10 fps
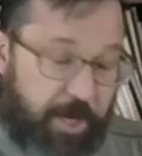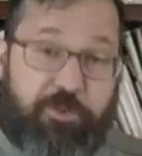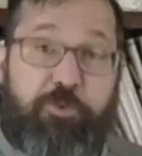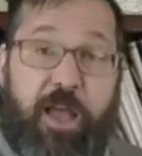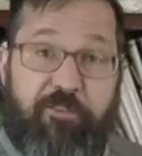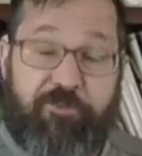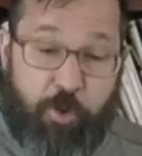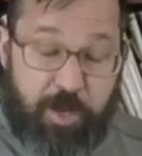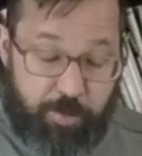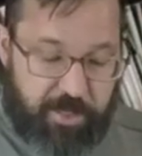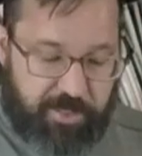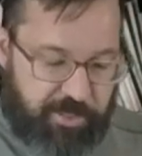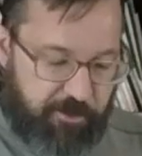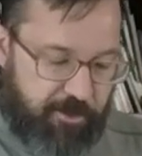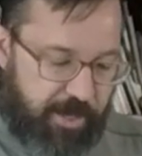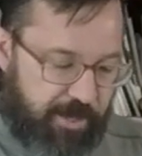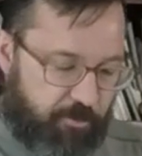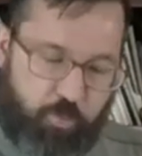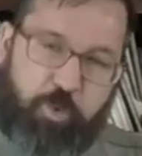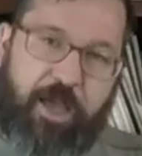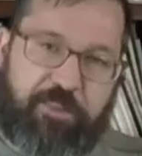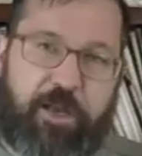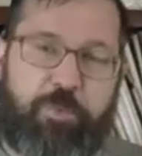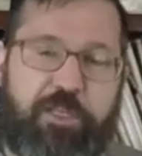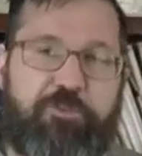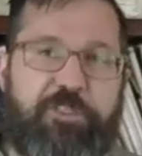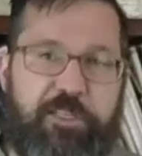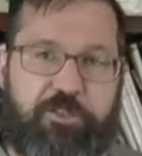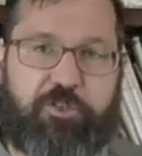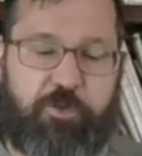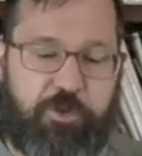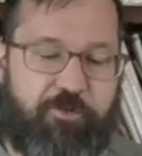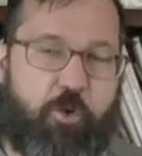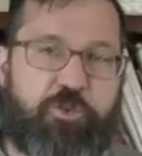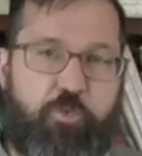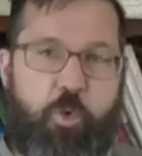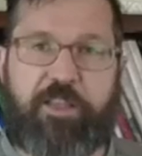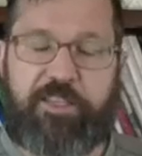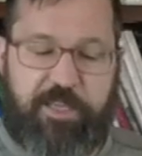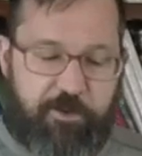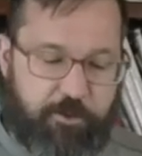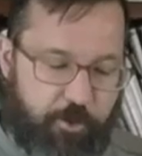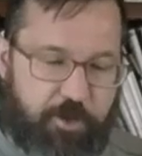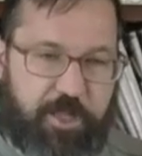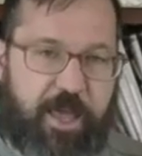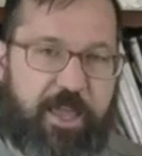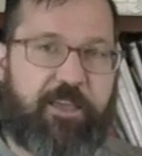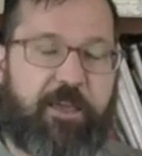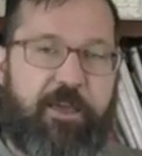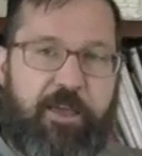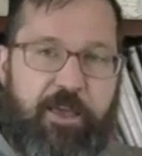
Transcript: I do have quite a bit of gear, and I thought it'd be interesting to show you folks what gear looked like